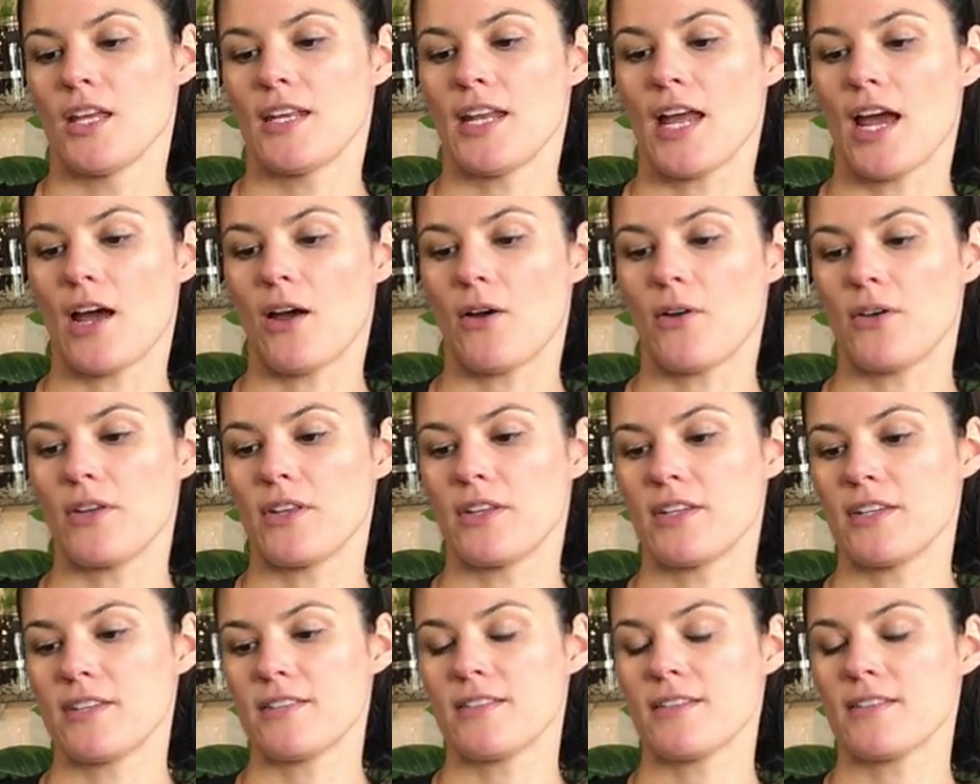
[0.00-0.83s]
Now,
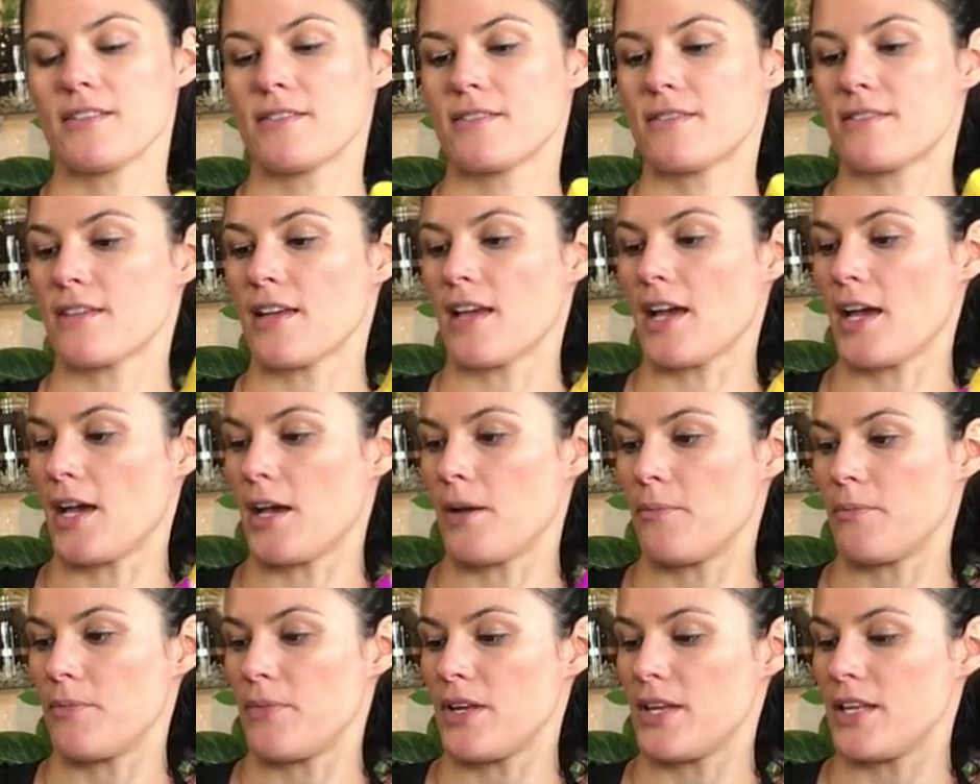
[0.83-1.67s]
this is
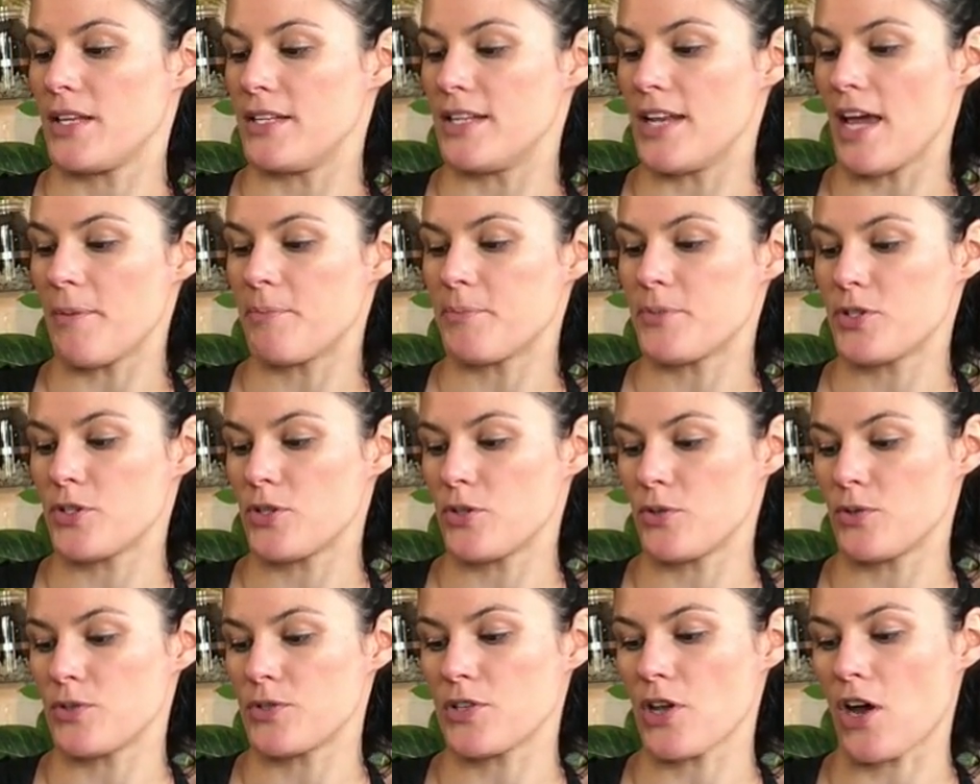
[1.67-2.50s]

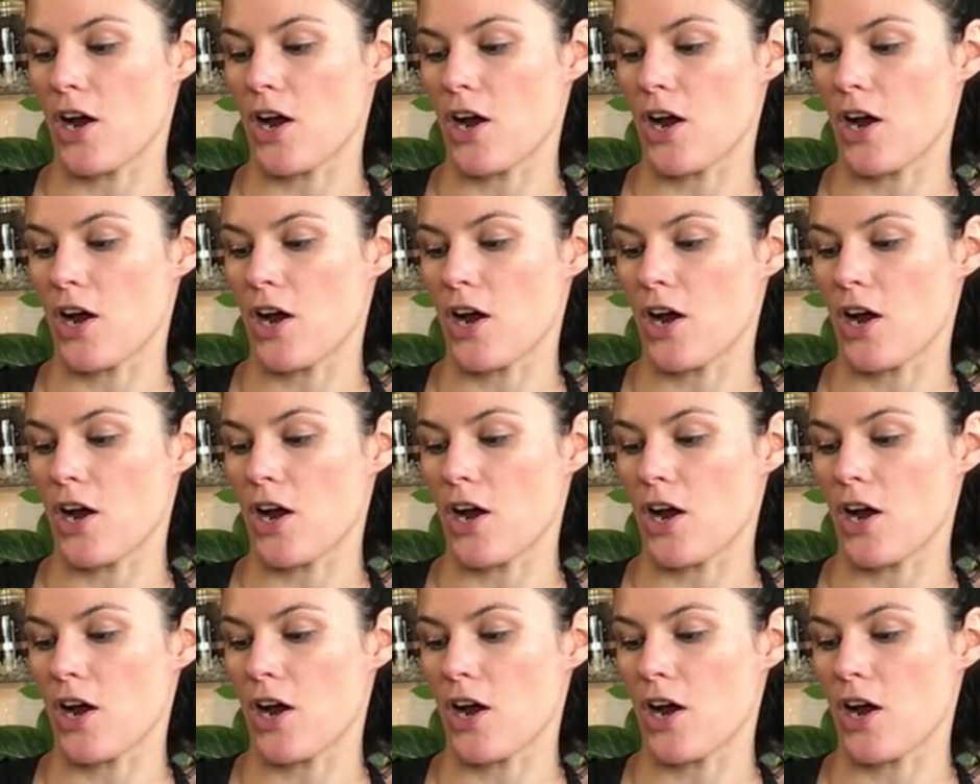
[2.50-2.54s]
Neptune's